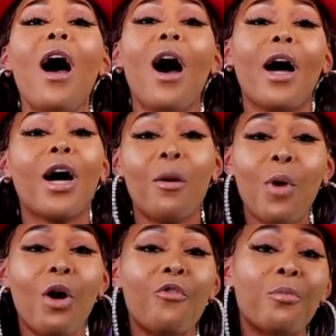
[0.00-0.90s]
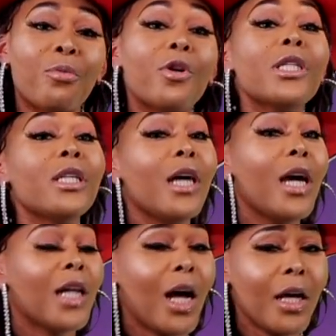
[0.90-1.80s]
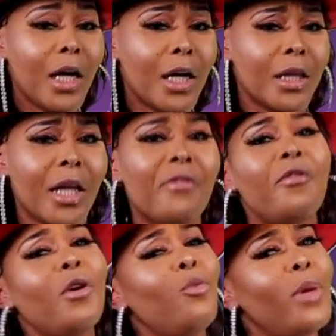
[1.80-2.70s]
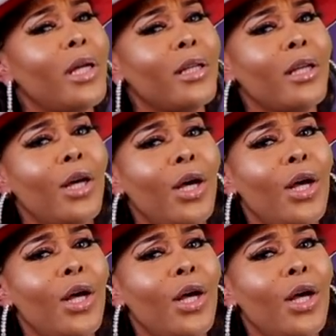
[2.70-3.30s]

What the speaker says: I come home from prison and I hear that they filming